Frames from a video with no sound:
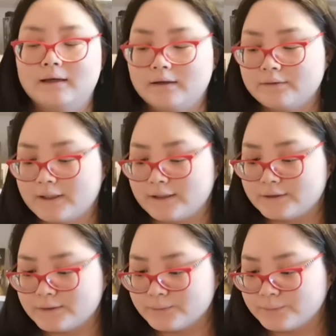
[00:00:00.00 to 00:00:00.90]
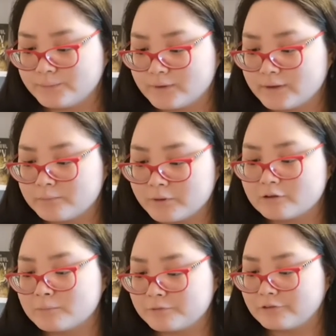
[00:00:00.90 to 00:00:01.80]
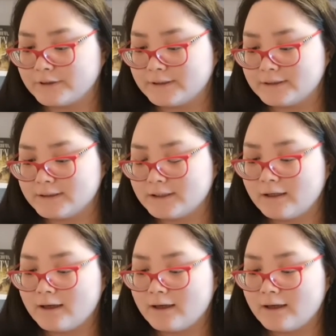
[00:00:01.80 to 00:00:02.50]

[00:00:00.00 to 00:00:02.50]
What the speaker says: Okay, so the blurb reads,